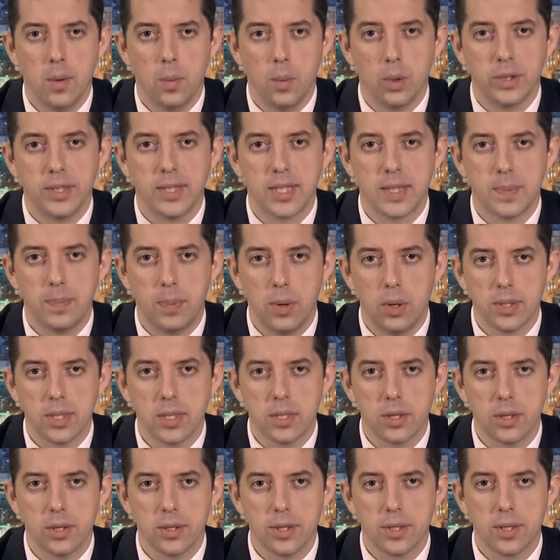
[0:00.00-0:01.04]
What the
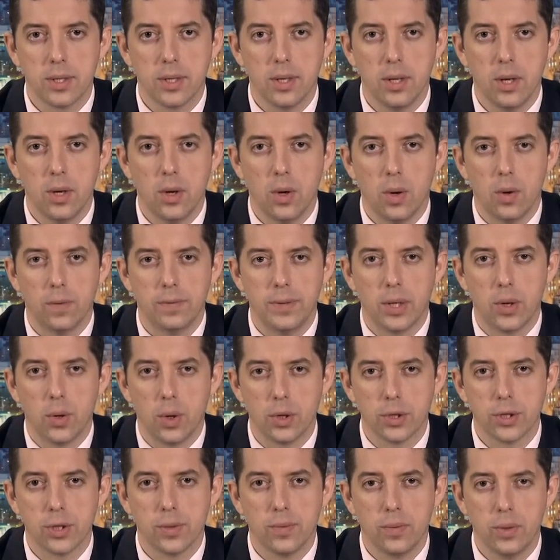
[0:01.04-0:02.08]
sponsors of the
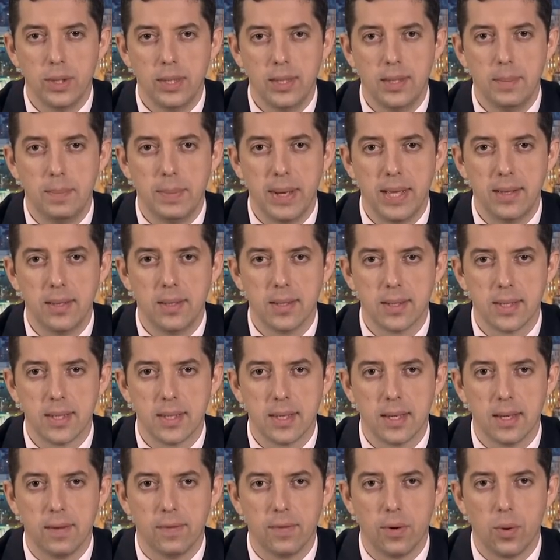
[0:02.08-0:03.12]
Kosovo
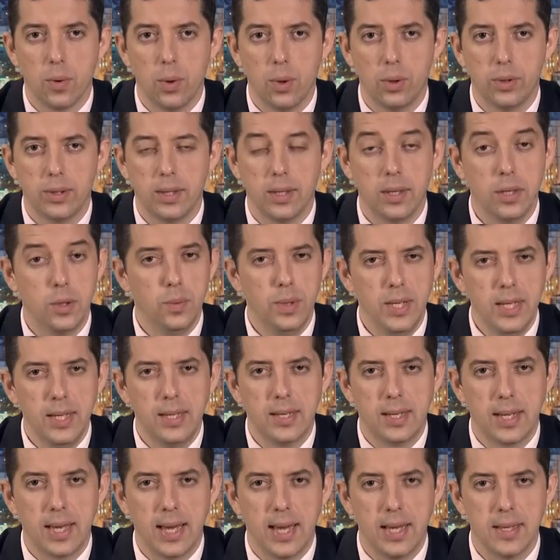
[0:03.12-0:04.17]
independence have called a
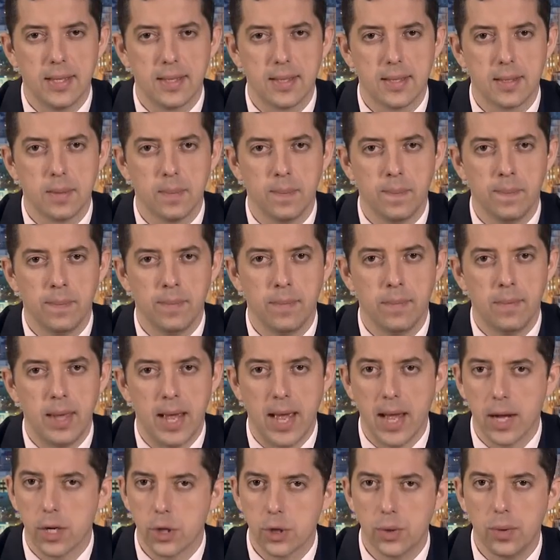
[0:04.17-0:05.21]
unique case
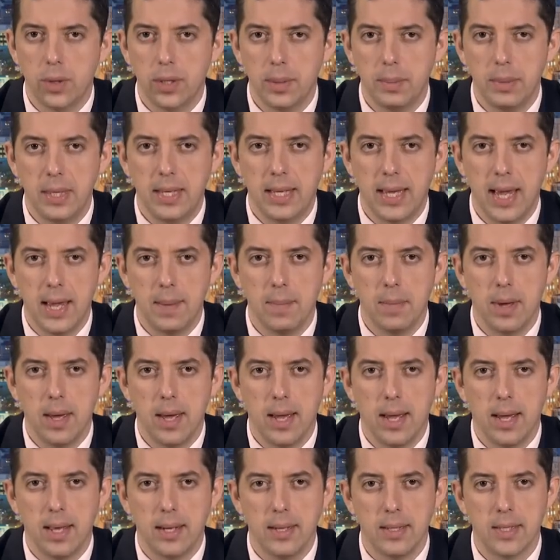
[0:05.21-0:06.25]
actually became
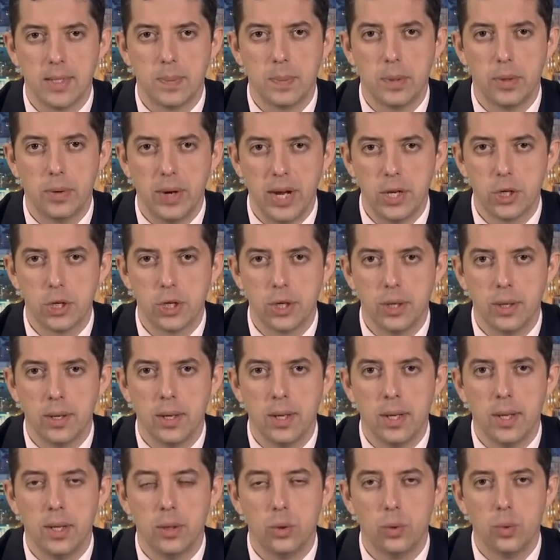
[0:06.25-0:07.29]
an inspiration
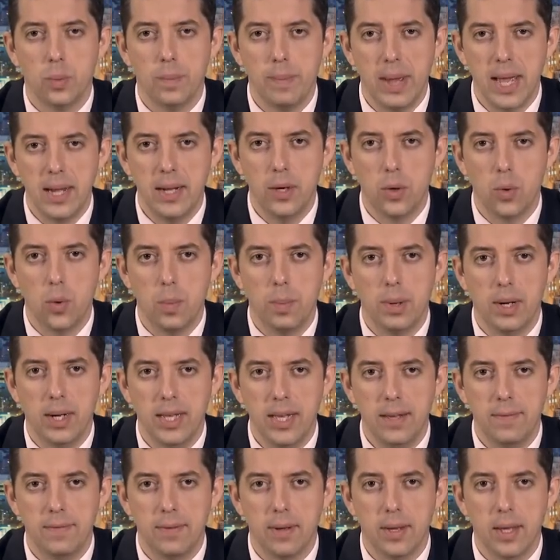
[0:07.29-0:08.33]
to many who
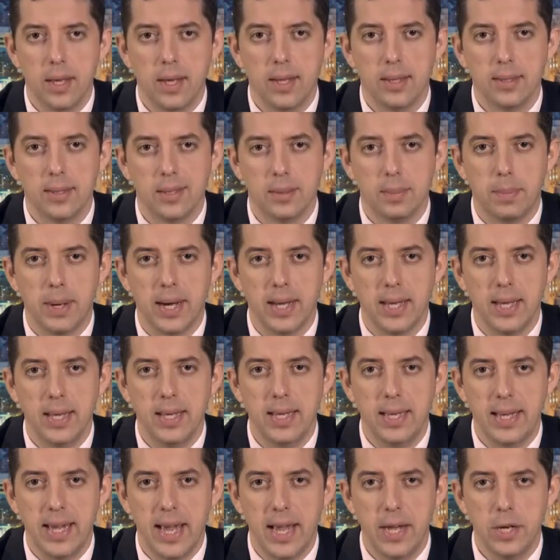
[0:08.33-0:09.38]
believe that by
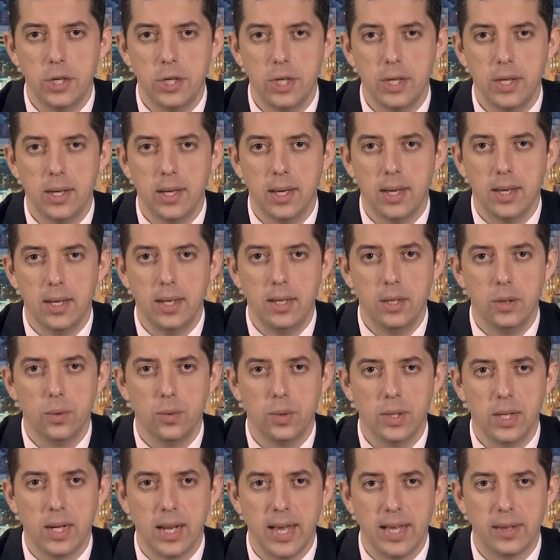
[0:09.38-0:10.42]
engaging in
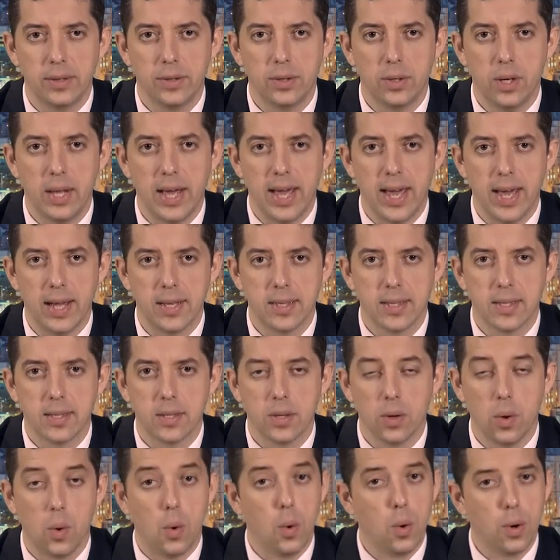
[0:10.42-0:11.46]
unilateral
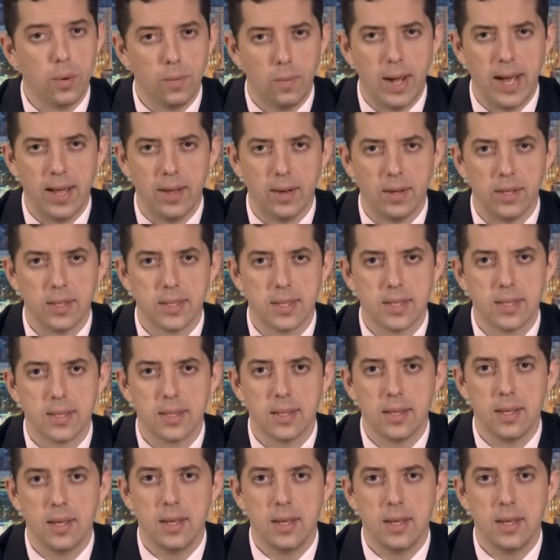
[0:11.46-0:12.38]
acts or violence,